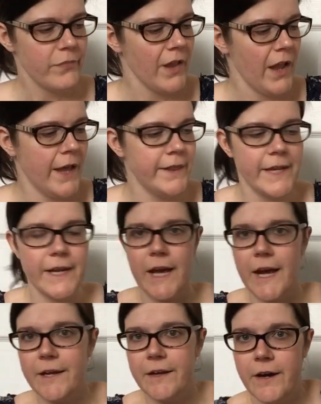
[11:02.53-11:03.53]
and then
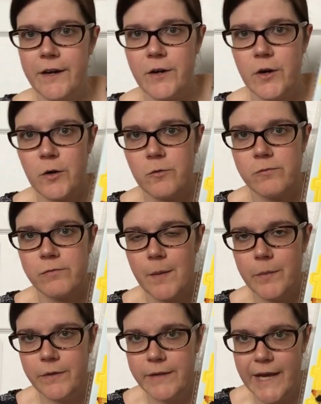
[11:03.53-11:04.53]
I got her
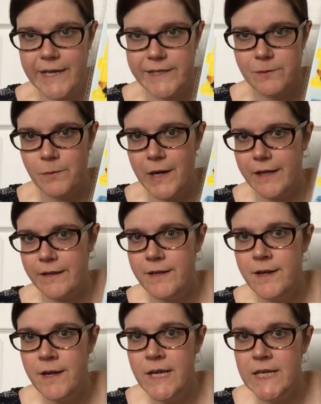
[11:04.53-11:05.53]
Rubble as well.
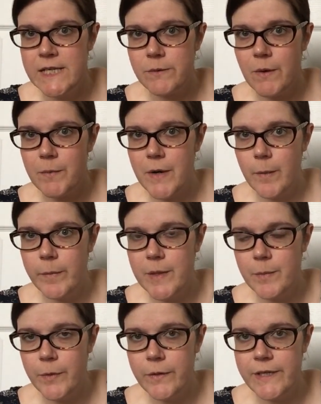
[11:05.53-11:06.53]
So I'll probably
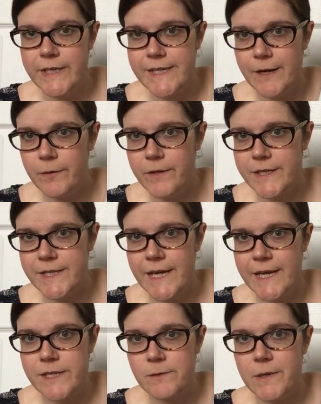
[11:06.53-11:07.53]
pull these out this
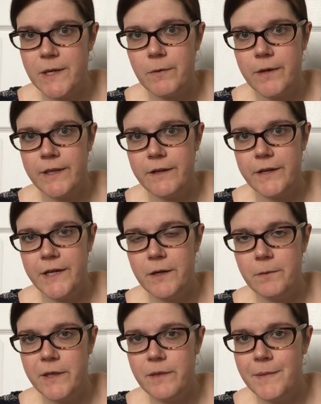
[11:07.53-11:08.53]
next week while they're
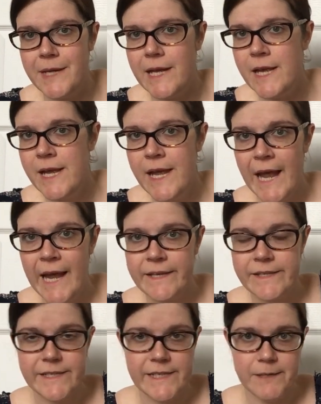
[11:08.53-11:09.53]
here with me
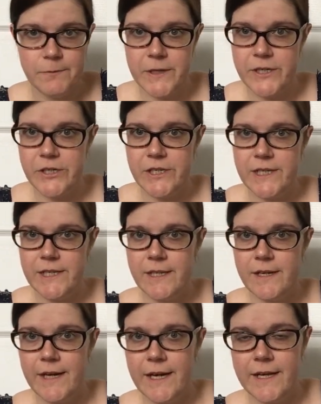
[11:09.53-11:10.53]
and see what
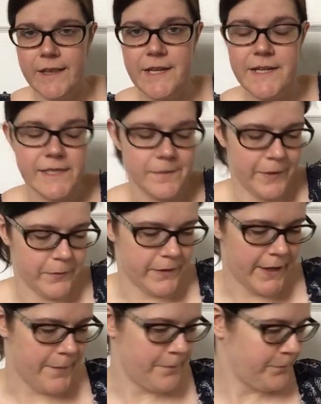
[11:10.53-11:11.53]
she thinks about
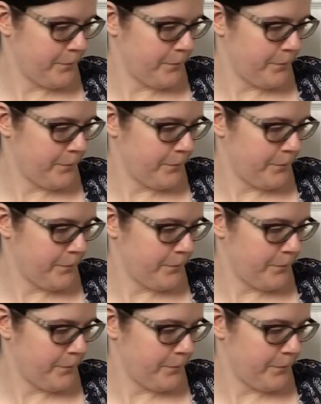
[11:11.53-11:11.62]
them.